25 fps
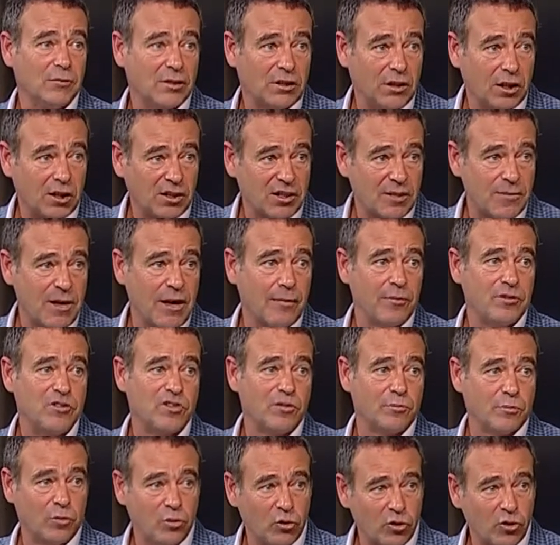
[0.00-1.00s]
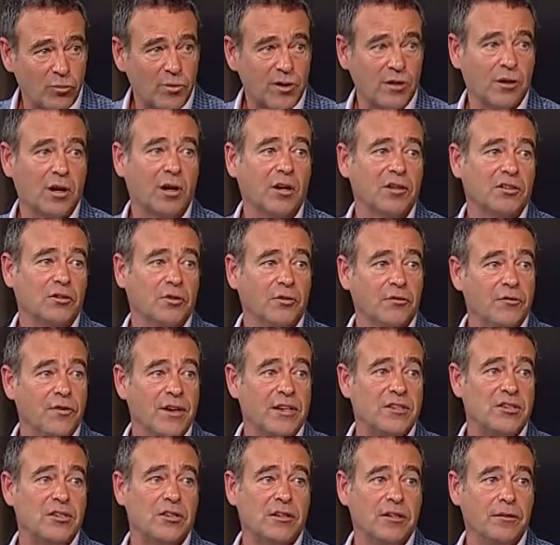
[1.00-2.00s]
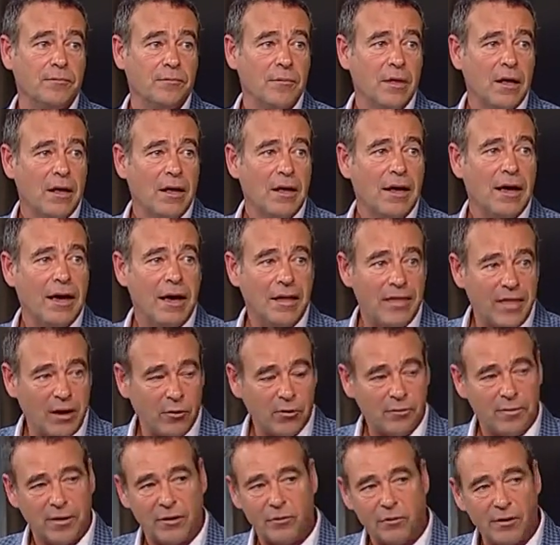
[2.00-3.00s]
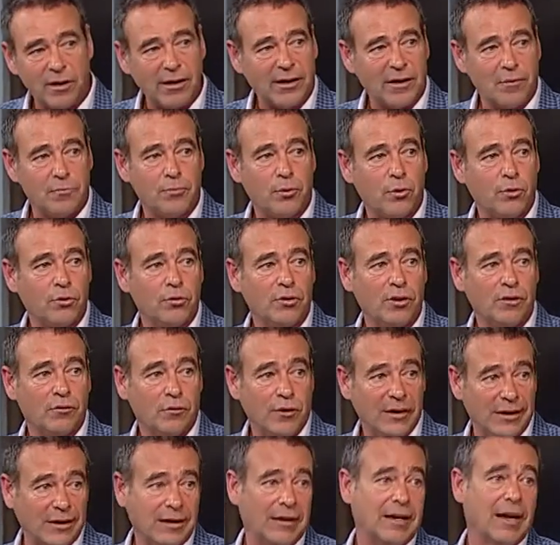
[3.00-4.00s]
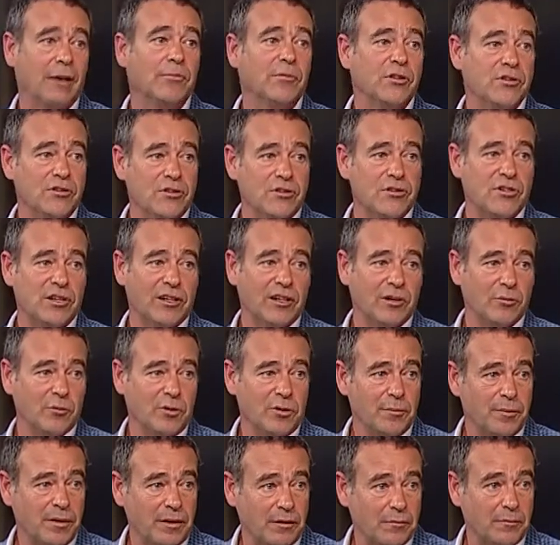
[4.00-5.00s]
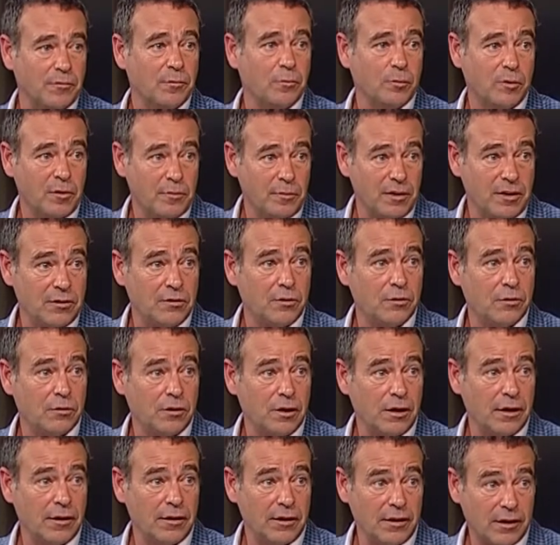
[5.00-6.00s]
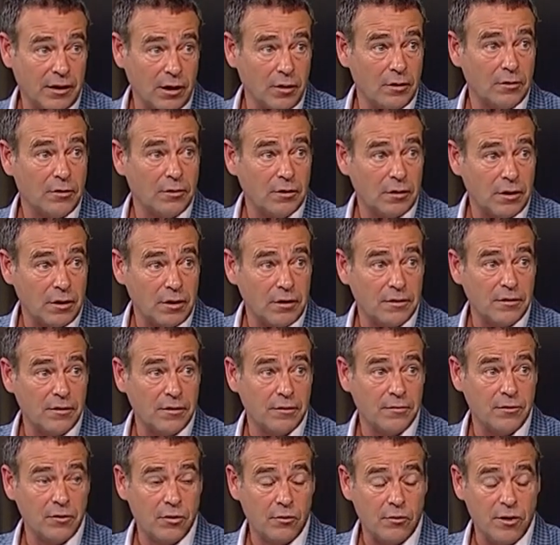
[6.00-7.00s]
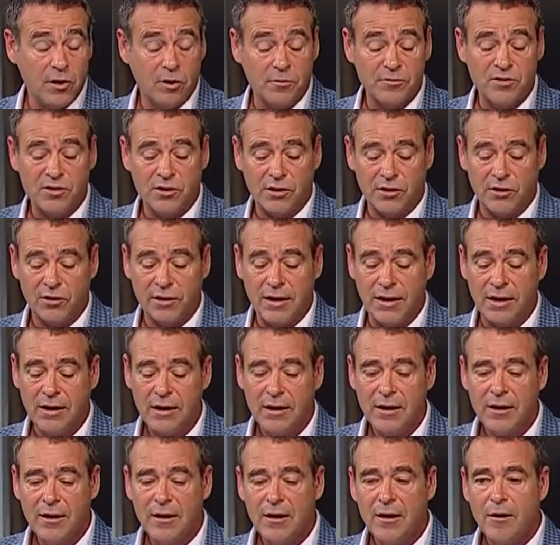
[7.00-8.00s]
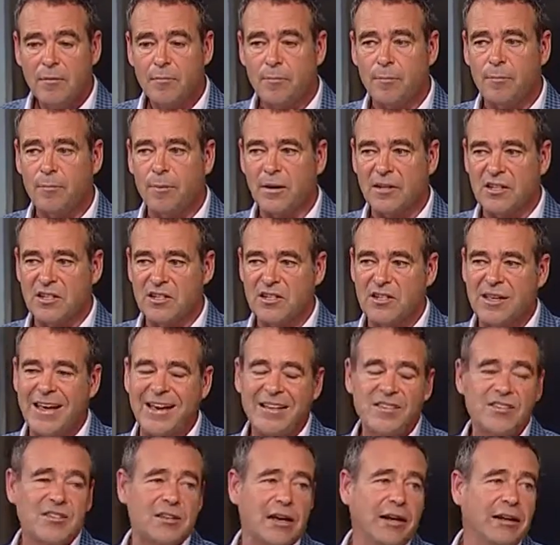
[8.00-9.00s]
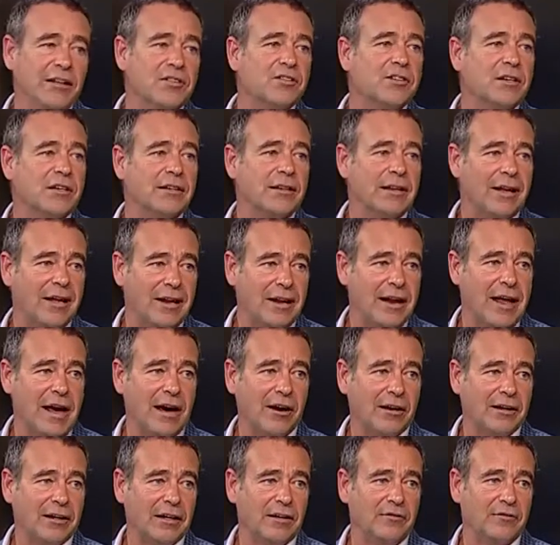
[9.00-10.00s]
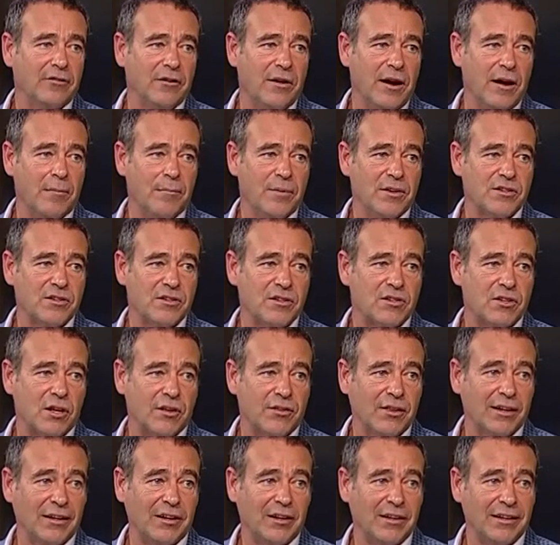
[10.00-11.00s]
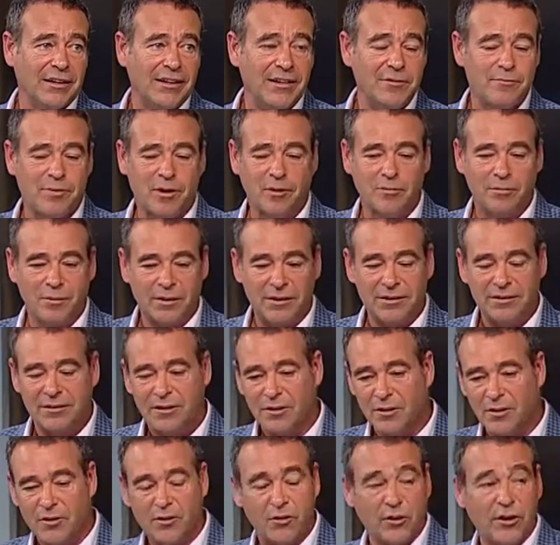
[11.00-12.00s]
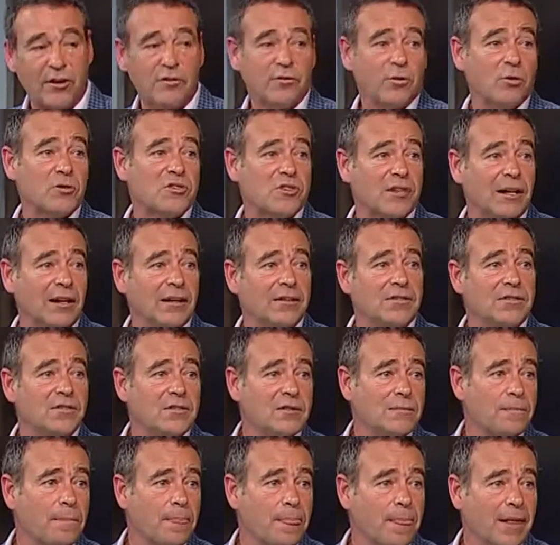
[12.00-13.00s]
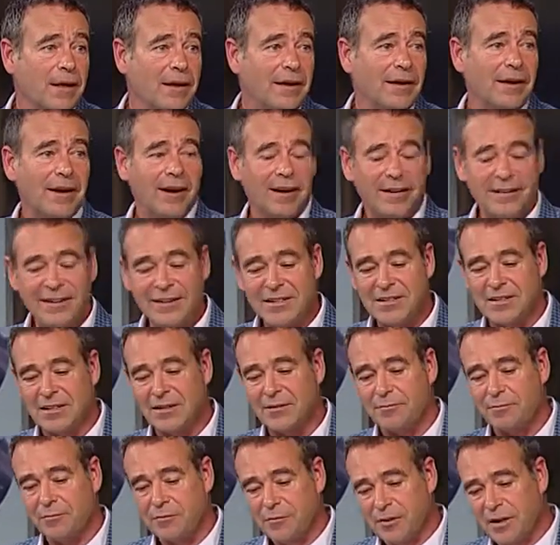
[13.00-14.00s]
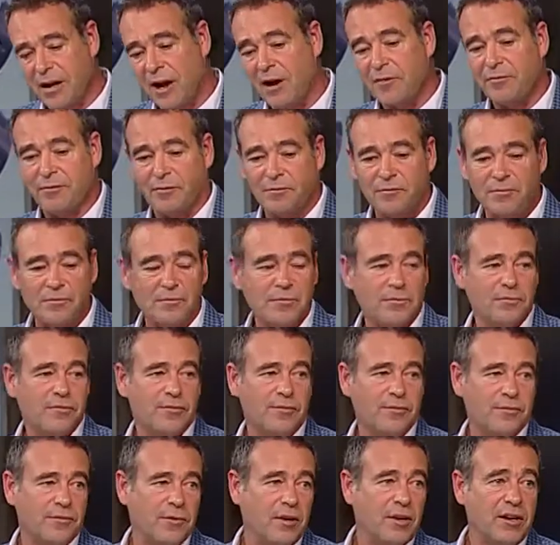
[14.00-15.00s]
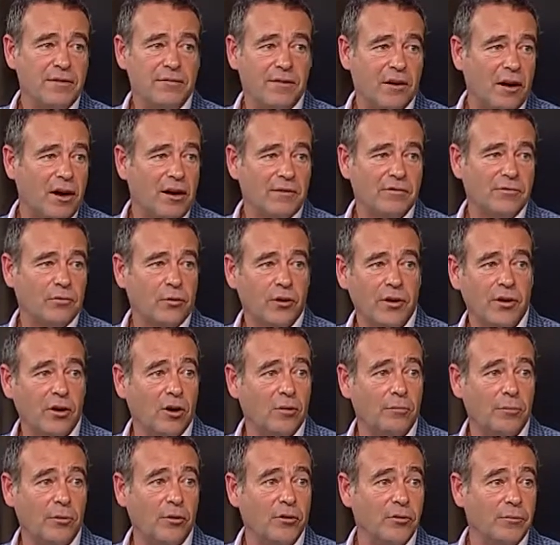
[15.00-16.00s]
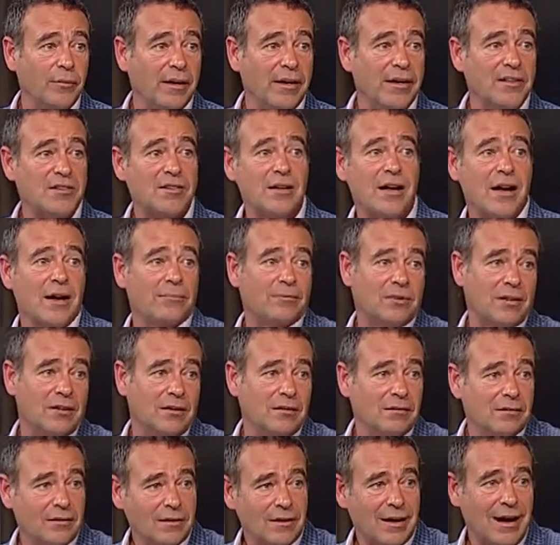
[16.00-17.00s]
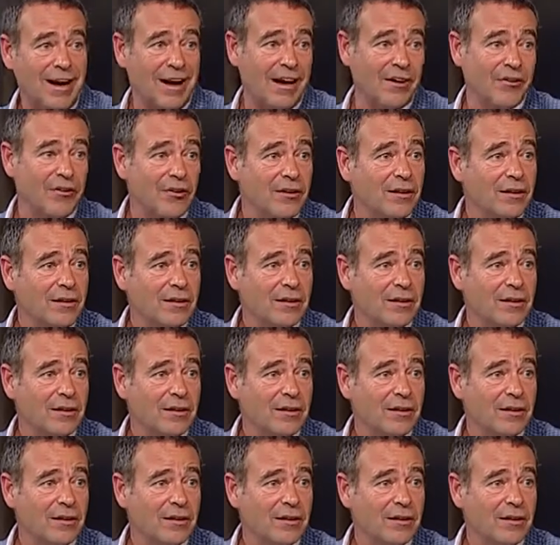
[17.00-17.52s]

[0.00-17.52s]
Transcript: We'd like to be able to support him, we'd like to invest in him, and that would be really important. If we could come to New Zealand, we'd be in the realms to do that. But to stand stallions now again for our business, I think I need probably 3 or 4 stallions. Mm-hmm. I need to go from 35, 40 odd broodmares up to 100.